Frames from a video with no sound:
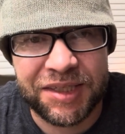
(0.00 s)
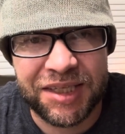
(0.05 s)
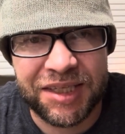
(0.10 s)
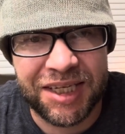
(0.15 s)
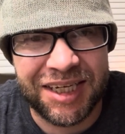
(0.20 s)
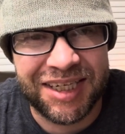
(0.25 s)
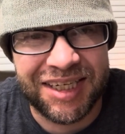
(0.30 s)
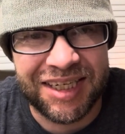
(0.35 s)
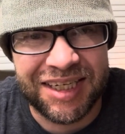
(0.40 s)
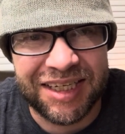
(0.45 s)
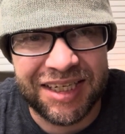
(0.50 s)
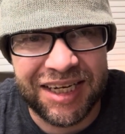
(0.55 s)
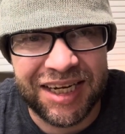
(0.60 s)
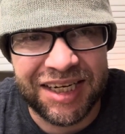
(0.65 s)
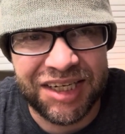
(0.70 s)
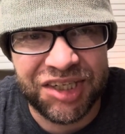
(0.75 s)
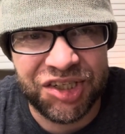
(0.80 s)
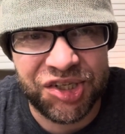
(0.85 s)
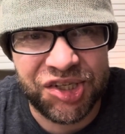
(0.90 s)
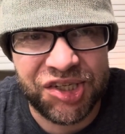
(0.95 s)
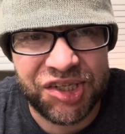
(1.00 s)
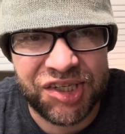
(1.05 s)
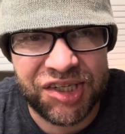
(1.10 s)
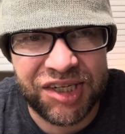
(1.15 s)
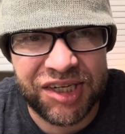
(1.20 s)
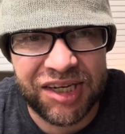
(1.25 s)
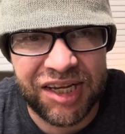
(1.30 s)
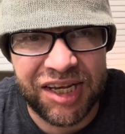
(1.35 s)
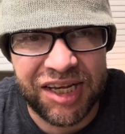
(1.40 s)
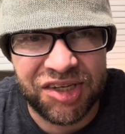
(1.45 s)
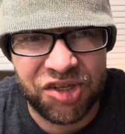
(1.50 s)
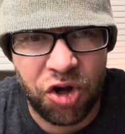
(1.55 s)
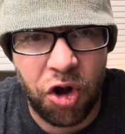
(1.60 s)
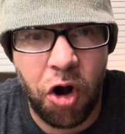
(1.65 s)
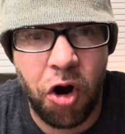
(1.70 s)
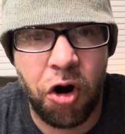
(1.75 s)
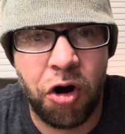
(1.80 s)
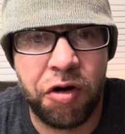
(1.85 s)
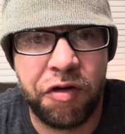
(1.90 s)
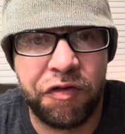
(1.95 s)
I just, it's
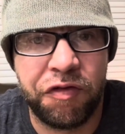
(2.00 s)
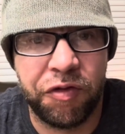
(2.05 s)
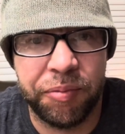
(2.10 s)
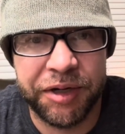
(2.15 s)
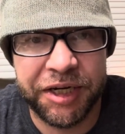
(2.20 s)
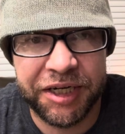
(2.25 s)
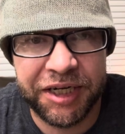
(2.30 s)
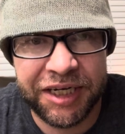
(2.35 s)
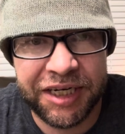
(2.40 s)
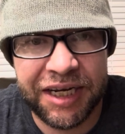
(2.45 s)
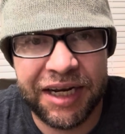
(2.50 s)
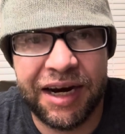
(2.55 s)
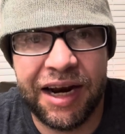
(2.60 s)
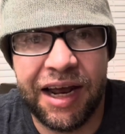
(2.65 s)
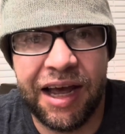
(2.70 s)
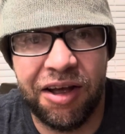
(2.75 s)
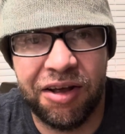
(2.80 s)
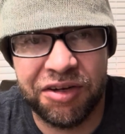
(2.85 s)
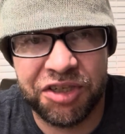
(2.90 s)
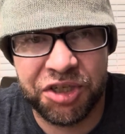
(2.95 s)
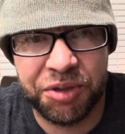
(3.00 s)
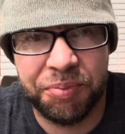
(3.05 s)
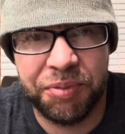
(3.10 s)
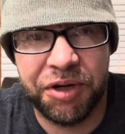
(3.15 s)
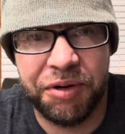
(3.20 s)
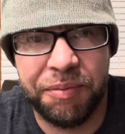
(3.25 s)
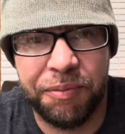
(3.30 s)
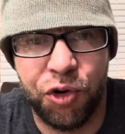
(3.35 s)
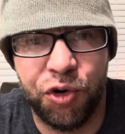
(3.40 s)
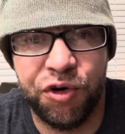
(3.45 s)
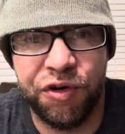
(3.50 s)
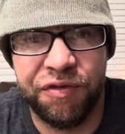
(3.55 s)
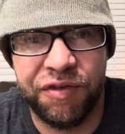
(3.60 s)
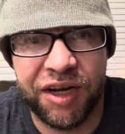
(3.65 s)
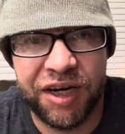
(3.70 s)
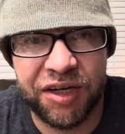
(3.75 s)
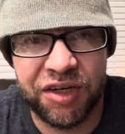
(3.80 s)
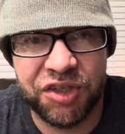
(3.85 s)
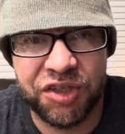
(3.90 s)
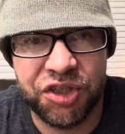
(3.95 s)
hard for me to get out, to be
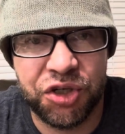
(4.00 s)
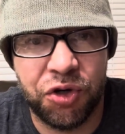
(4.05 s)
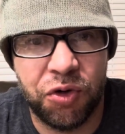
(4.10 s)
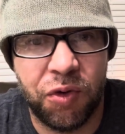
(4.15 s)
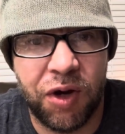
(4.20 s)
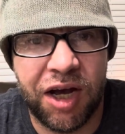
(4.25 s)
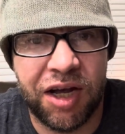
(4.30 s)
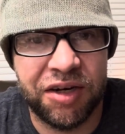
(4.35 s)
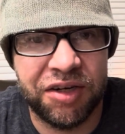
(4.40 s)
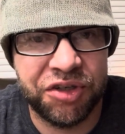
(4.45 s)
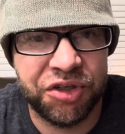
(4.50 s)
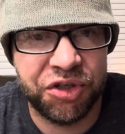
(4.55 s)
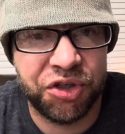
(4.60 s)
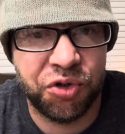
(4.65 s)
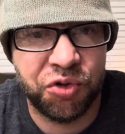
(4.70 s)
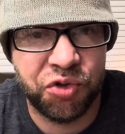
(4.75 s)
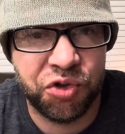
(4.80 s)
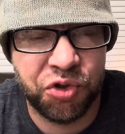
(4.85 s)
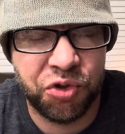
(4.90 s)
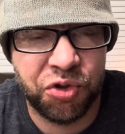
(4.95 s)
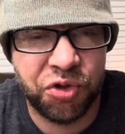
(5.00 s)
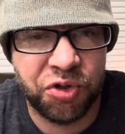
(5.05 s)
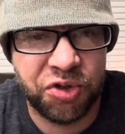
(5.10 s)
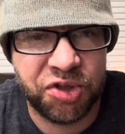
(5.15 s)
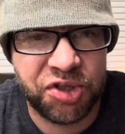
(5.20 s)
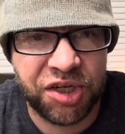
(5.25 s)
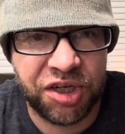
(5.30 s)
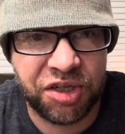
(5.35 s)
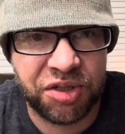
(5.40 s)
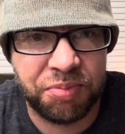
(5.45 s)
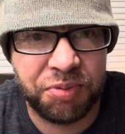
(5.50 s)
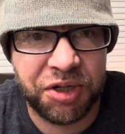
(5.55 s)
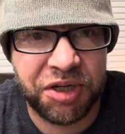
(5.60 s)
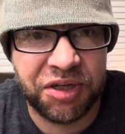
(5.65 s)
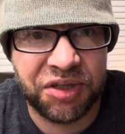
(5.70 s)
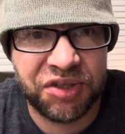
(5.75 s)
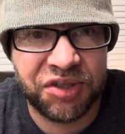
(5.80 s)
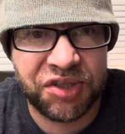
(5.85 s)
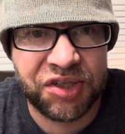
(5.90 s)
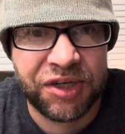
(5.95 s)
motivated to go out and to go do those things,
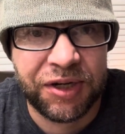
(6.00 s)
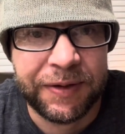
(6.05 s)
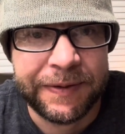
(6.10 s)
because